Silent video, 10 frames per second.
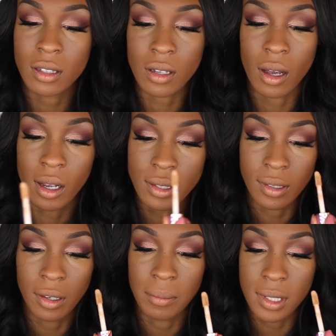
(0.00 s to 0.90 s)
It's
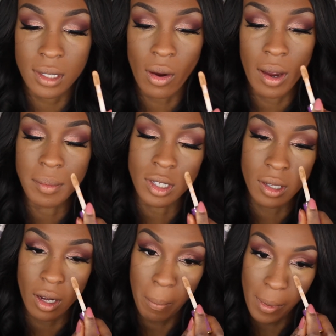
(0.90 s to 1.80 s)
awesome. So I'm
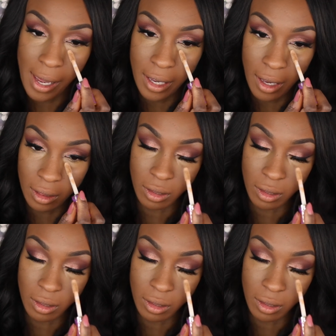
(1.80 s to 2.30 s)
just gonna apply a